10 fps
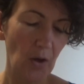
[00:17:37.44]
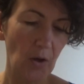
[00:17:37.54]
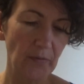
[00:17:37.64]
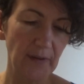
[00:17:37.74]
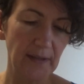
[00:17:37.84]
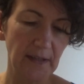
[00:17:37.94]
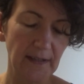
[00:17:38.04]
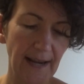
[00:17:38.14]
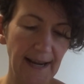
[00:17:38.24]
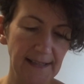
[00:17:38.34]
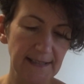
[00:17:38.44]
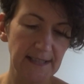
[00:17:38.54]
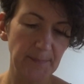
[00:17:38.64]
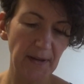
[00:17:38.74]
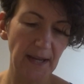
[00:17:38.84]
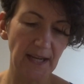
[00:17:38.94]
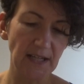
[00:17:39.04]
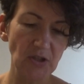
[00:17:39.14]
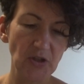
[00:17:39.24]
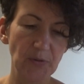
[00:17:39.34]
On the next
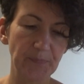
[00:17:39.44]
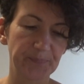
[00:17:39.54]
page,